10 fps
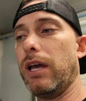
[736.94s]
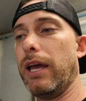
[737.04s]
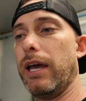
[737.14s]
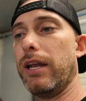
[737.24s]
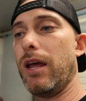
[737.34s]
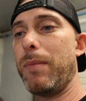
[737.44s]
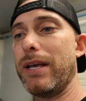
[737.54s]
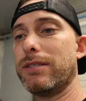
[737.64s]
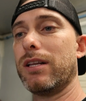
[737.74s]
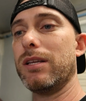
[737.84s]
And it
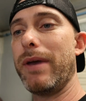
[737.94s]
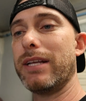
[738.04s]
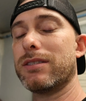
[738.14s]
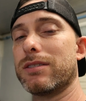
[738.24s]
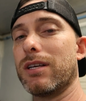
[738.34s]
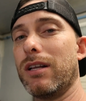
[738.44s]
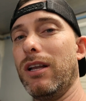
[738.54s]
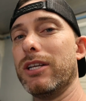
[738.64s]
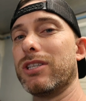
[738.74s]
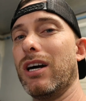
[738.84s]
basically makes the
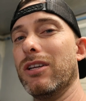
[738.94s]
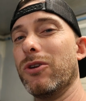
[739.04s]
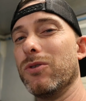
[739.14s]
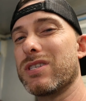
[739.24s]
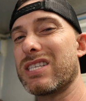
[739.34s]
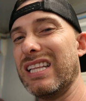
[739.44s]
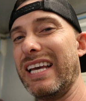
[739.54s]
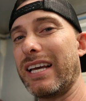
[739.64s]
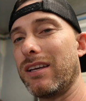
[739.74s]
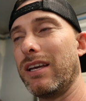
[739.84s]
clutch a little
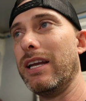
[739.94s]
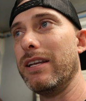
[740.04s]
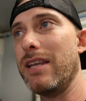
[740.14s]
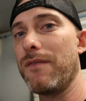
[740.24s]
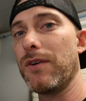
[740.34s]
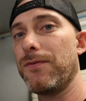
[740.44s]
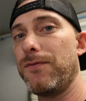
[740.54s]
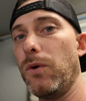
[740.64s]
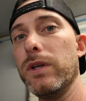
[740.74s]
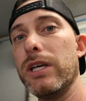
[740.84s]
slick, and it never
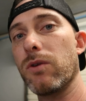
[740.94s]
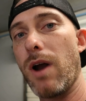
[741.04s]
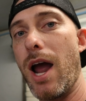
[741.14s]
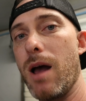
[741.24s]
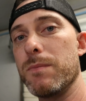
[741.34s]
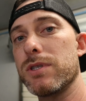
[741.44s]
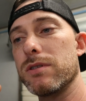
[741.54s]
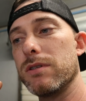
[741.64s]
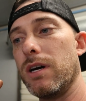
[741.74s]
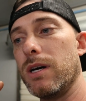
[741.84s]
fully grabs
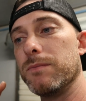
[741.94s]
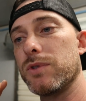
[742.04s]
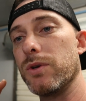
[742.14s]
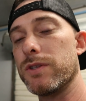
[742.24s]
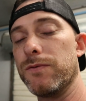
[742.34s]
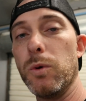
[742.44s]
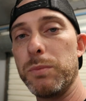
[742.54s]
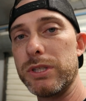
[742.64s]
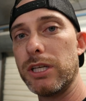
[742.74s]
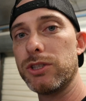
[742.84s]
to its full
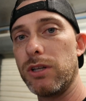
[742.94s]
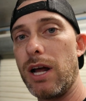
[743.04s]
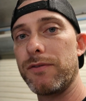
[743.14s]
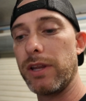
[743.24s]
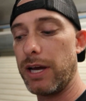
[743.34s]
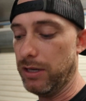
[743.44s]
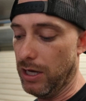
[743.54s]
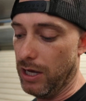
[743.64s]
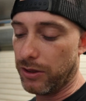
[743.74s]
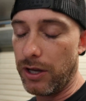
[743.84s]
potential after that.
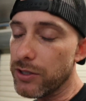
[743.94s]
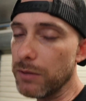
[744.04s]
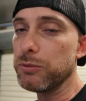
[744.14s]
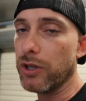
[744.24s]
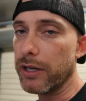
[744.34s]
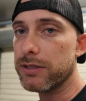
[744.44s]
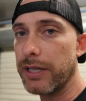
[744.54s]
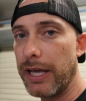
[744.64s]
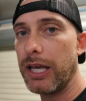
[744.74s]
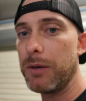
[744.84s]
There's some tricks to
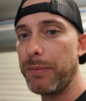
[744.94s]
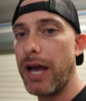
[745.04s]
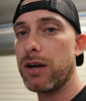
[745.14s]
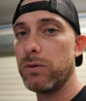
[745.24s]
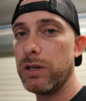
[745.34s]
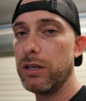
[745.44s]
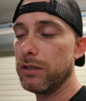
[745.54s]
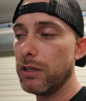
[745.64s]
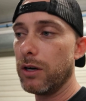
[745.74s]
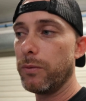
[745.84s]
getting it back.
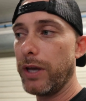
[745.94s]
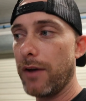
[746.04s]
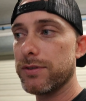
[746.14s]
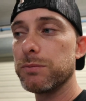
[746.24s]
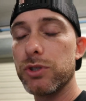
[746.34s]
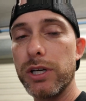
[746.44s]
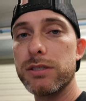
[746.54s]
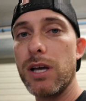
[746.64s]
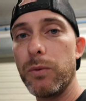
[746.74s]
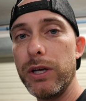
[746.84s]
We have some tricks
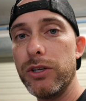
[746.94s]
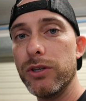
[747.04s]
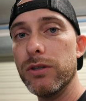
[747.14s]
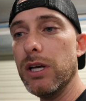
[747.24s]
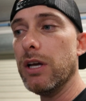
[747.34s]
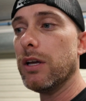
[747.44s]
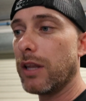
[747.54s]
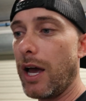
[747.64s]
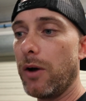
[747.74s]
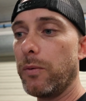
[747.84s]
that we do
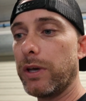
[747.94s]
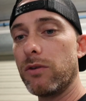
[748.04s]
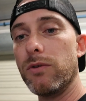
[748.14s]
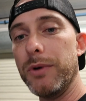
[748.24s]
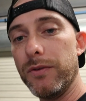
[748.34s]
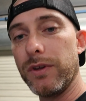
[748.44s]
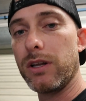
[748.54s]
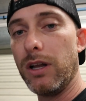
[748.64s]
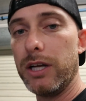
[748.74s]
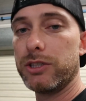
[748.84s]
that we can remove the
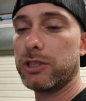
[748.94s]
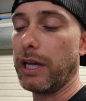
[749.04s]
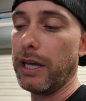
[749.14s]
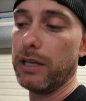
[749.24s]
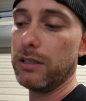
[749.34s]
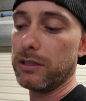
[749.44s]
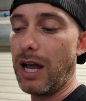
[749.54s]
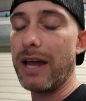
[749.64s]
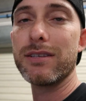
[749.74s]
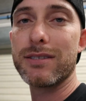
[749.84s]
clutch and
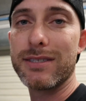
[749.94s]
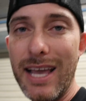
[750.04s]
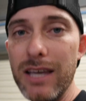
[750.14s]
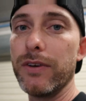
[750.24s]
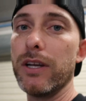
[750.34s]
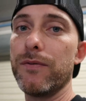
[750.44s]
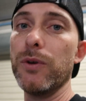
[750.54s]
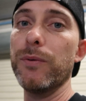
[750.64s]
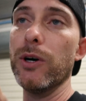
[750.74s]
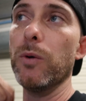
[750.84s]
kind of save it, if
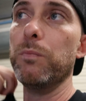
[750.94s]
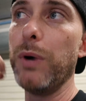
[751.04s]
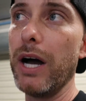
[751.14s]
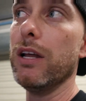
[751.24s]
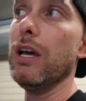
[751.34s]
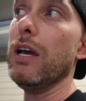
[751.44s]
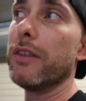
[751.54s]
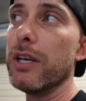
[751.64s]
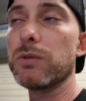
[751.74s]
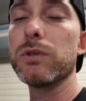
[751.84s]
you will. But
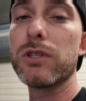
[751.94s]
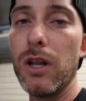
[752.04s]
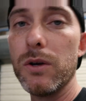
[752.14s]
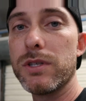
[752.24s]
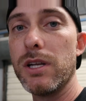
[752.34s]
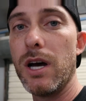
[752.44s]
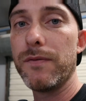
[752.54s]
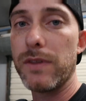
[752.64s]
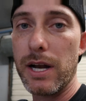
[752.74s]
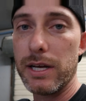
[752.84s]
this was close
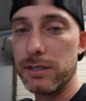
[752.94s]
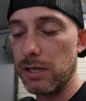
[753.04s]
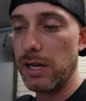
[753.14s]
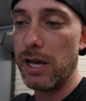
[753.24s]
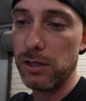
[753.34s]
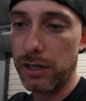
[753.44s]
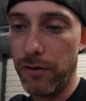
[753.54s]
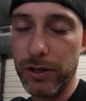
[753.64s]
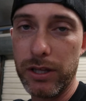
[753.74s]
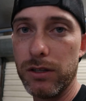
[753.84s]
enough that I said, hey, look,
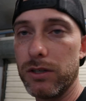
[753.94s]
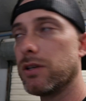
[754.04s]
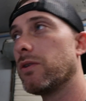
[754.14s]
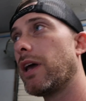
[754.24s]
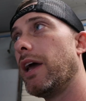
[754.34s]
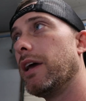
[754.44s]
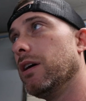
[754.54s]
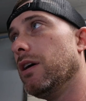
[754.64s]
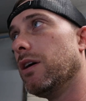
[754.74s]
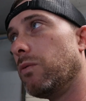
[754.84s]
everything looks okay.
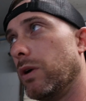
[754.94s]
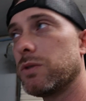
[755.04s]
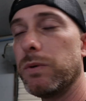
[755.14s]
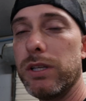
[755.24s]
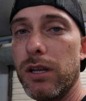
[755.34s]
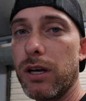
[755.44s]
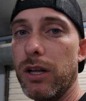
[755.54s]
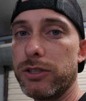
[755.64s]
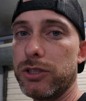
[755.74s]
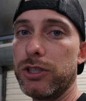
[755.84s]
Once we did the
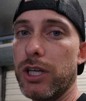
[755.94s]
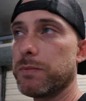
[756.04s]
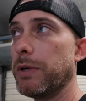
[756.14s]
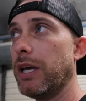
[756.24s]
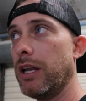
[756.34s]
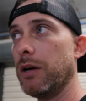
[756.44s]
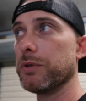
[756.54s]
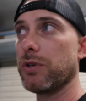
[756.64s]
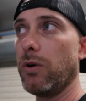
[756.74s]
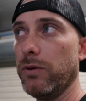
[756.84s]
clutch adjustment and it
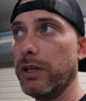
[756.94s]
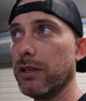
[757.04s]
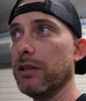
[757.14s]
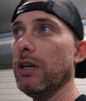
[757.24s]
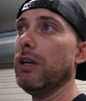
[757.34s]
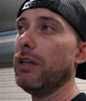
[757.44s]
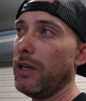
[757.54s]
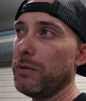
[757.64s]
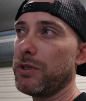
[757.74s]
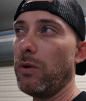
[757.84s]
was holding
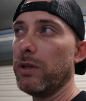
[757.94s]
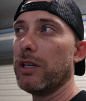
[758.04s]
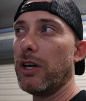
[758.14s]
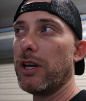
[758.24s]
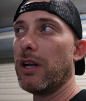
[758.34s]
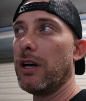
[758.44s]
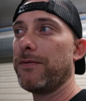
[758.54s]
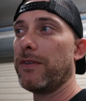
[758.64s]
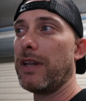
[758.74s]
good enough.